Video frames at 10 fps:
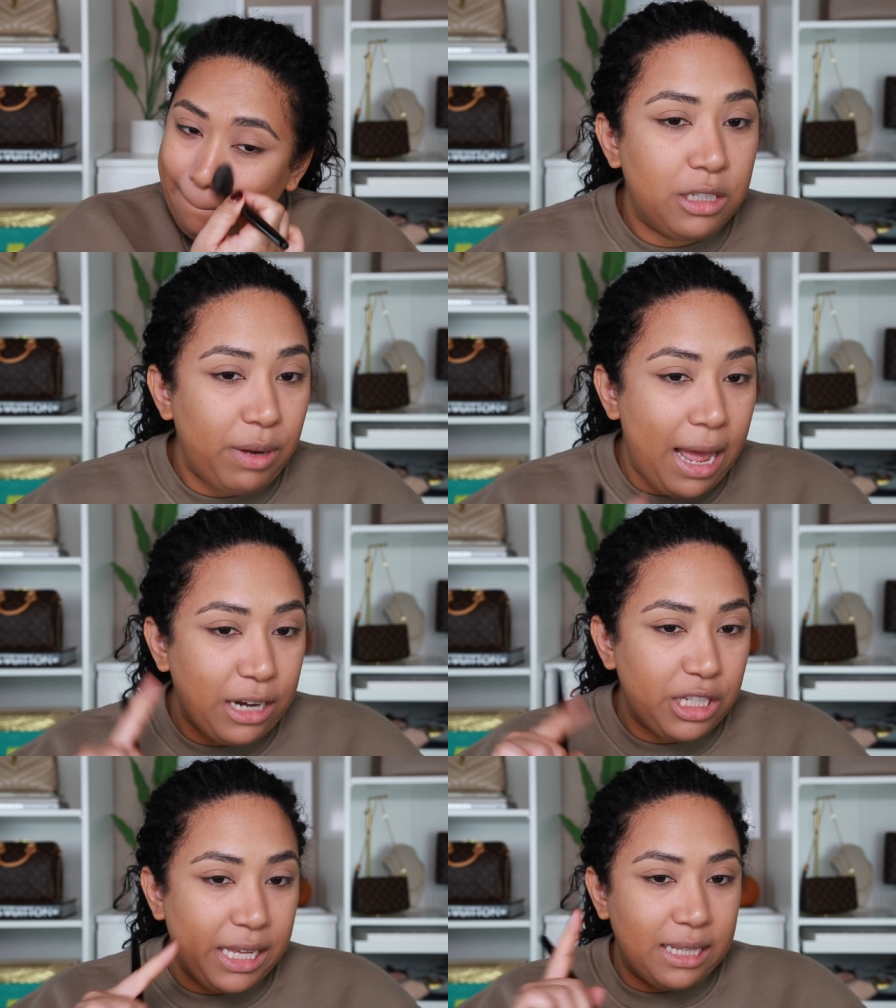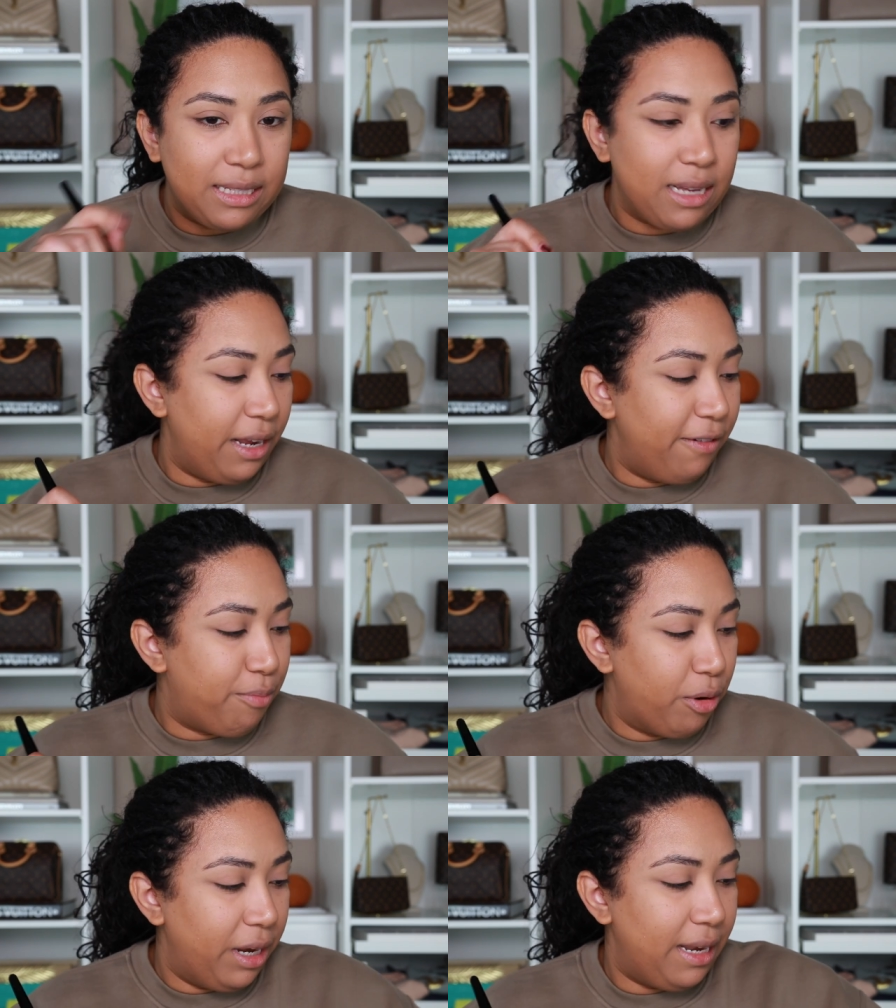So it actually is kind of
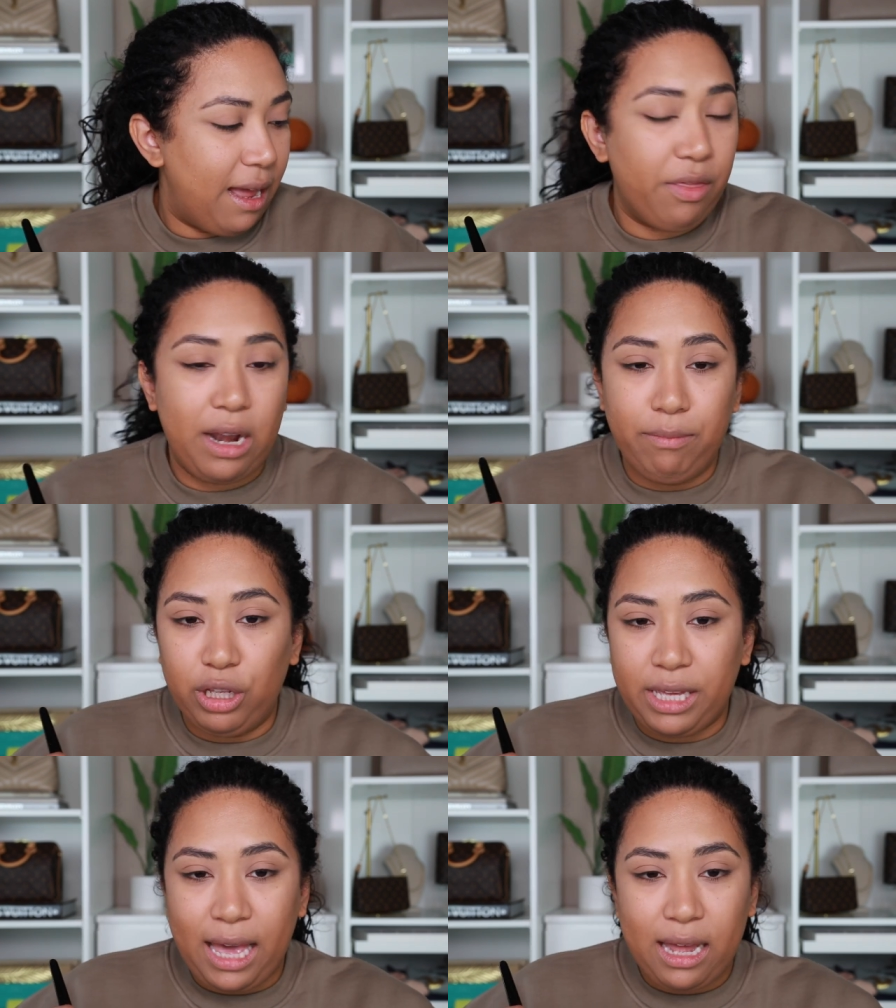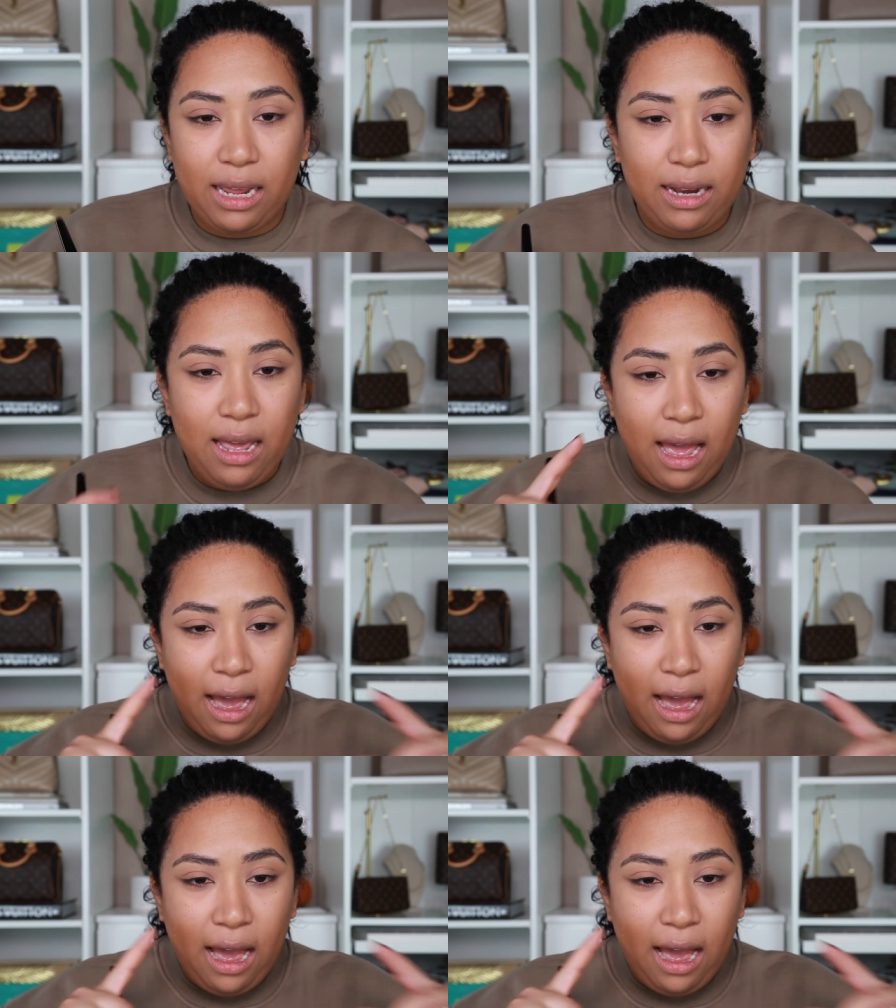pretty now that I'm looking at it.